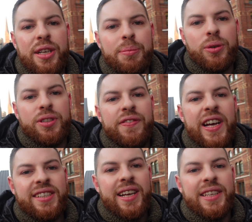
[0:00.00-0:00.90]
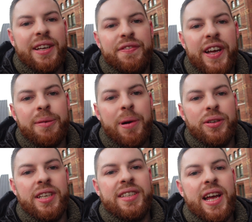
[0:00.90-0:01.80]
the most fascinating thing
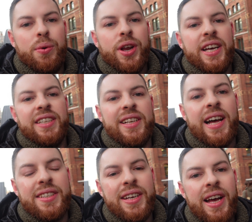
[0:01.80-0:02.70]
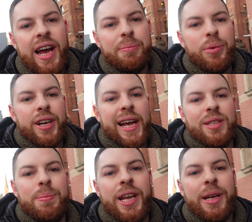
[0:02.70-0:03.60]
about this area is that Hamburg
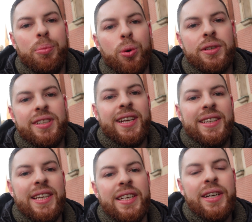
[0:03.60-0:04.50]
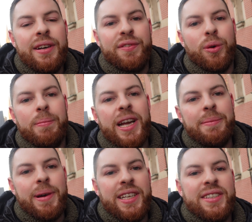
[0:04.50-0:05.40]
has been a port city for
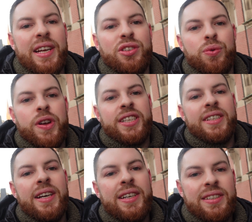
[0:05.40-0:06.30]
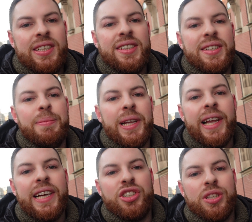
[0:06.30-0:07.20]
many centuries, since the Middle
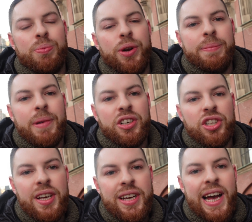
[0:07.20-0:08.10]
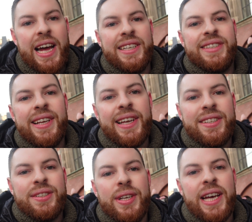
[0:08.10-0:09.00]
Ages pretty much, and it still
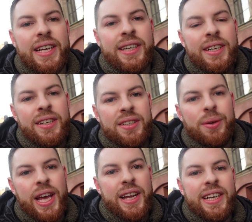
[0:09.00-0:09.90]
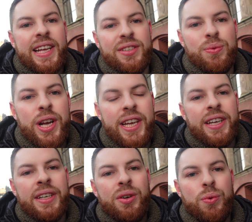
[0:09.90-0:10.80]
is today. So yeah, it has really
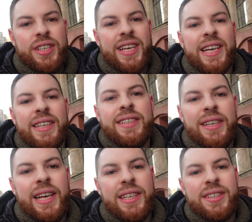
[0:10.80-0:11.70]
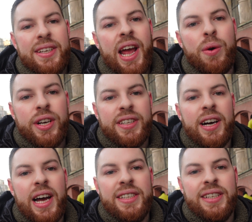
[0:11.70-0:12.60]
retained its
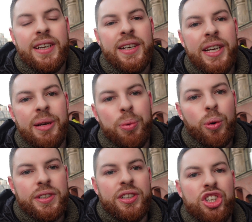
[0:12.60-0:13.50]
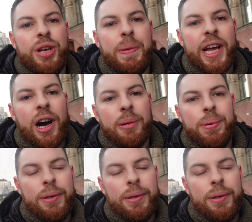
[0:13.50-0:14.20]
character as an important shipping hub.